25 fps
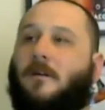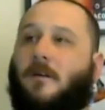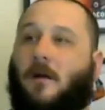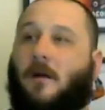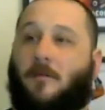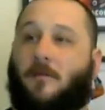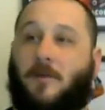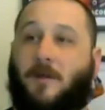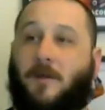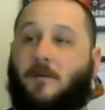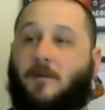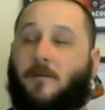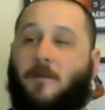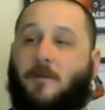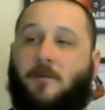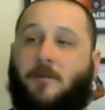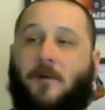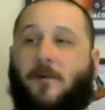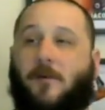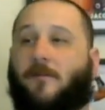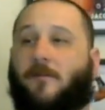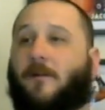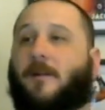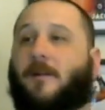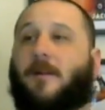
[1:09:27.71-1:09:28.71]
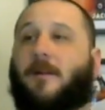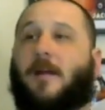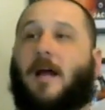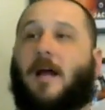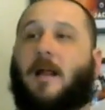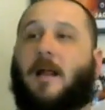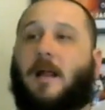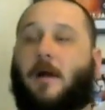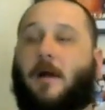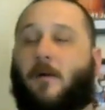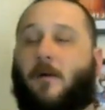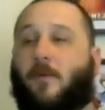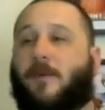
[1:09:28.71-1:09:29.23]
I mean, to be perfectly
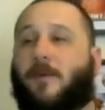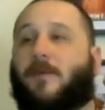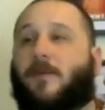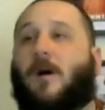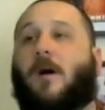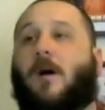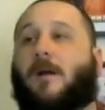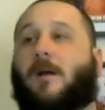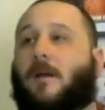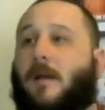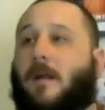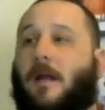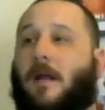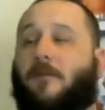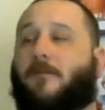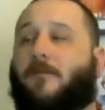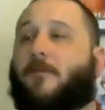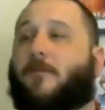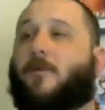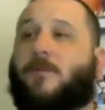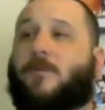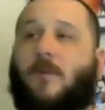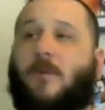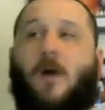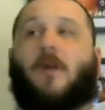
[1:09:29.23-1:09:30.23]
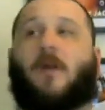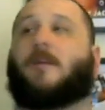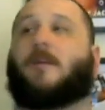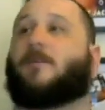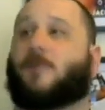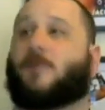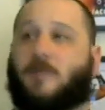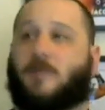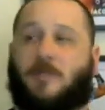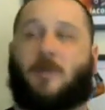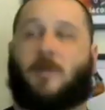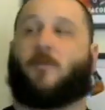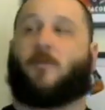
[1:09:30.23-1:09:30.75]
honest, if we're talking
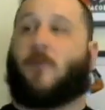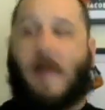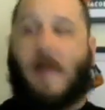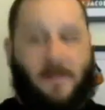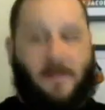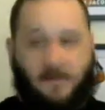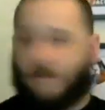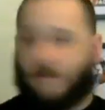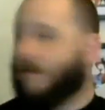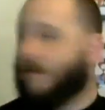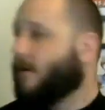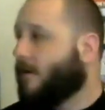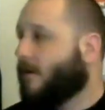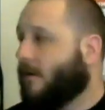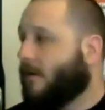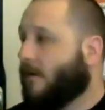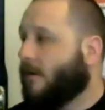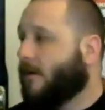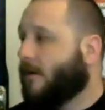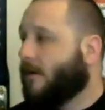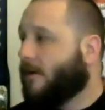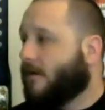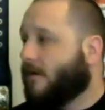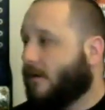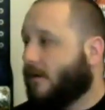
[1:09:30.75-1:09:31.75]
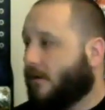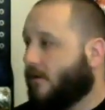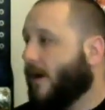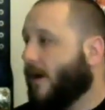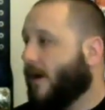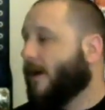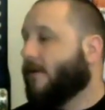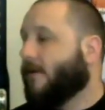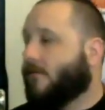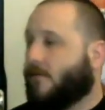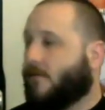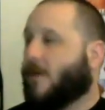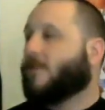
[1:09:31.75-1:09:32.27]
just a wrestler, the
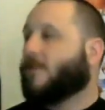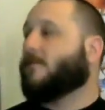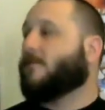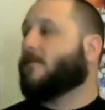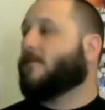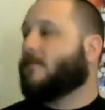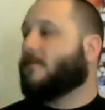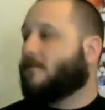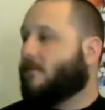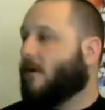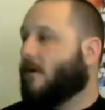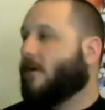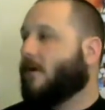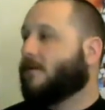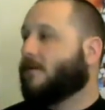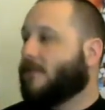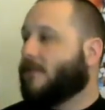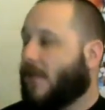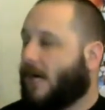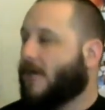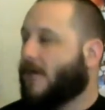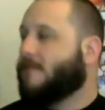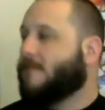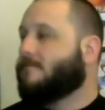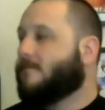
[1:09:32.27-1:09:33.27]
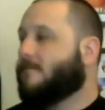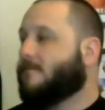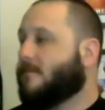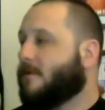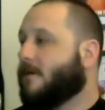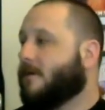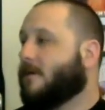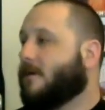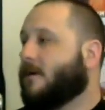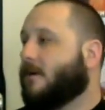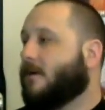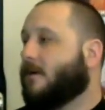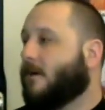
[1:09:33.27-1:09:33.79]
greatest wrestler of all time
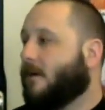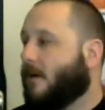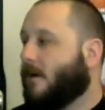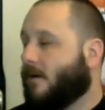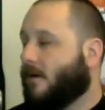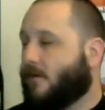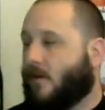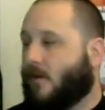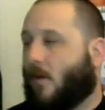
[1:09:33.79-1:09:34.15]
is